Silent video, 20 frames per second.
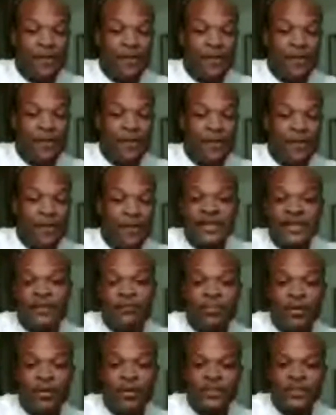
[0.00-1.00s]
I might
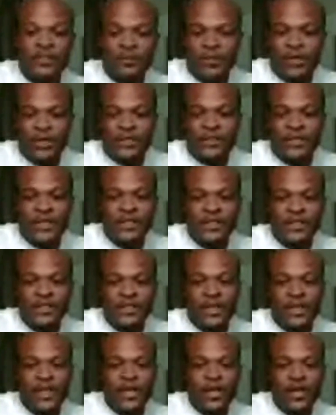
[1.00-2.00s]
get that book just because
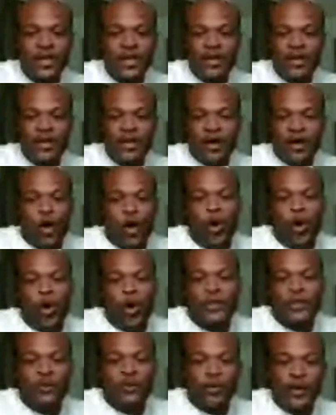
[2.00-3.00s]
it's a
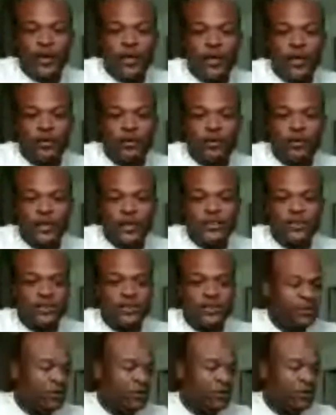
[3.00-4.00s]
holy grail.
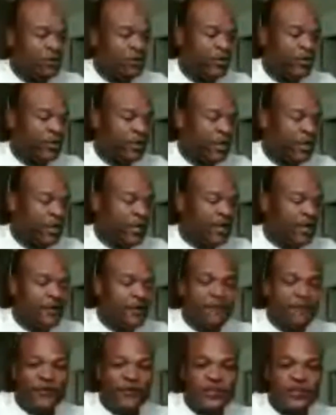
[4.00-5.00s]
It's the
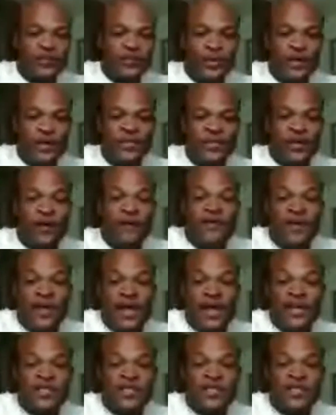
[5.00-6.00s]
first appearance of the
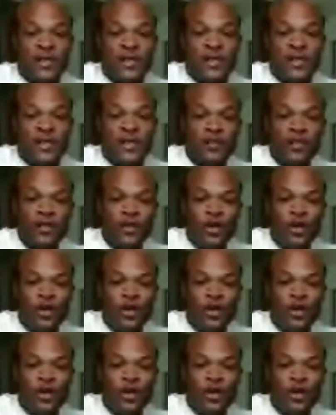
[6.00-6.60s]
X-Men.